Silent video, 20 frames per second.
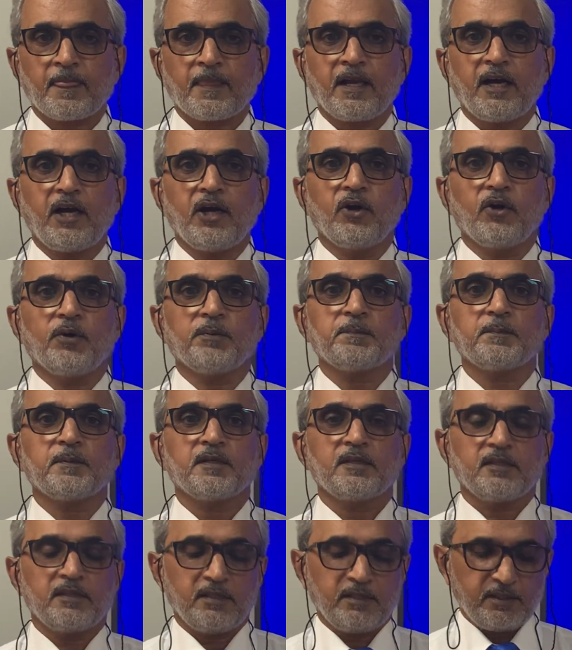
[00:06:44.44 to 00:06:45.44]
I hope
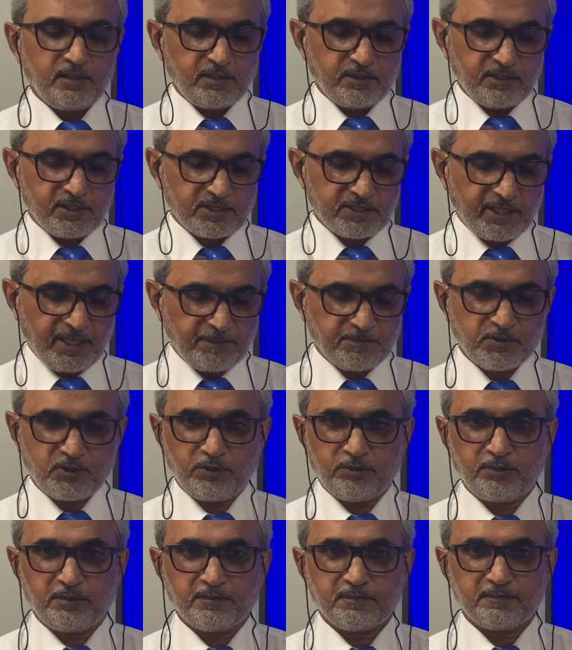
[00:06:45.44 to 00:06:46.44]
this helps
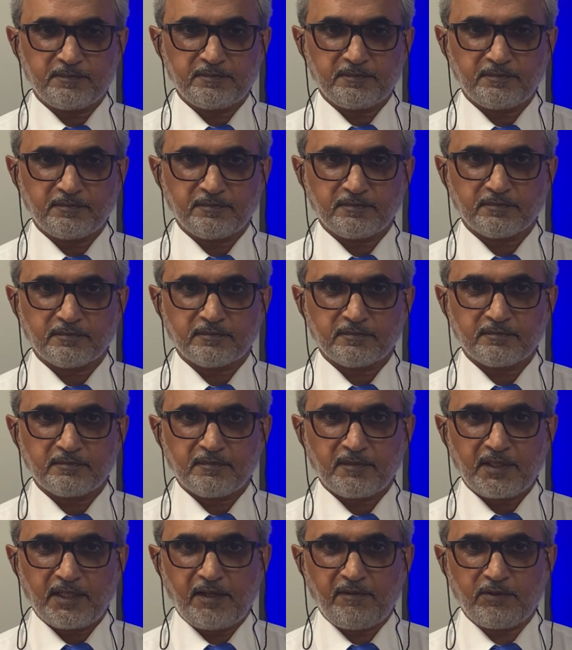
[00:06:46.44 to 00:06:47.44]
you.
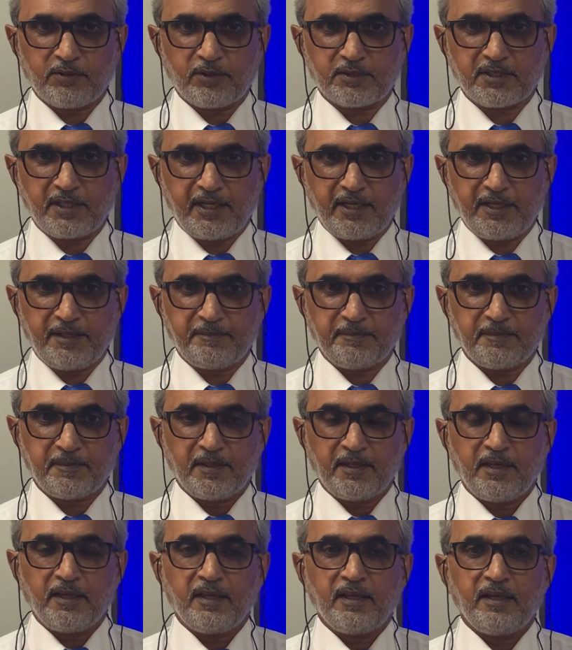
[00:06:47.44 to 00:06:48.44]
Have a good time.
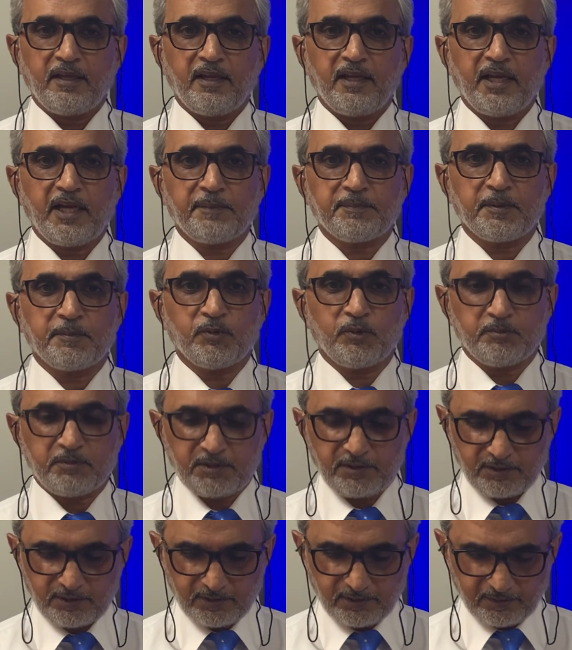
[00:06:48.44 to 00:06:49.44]
Happy
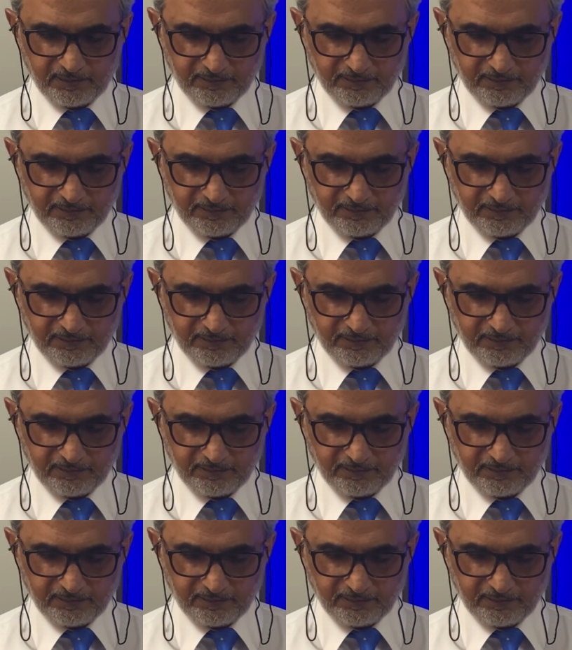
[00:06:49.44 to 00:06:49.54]
moments.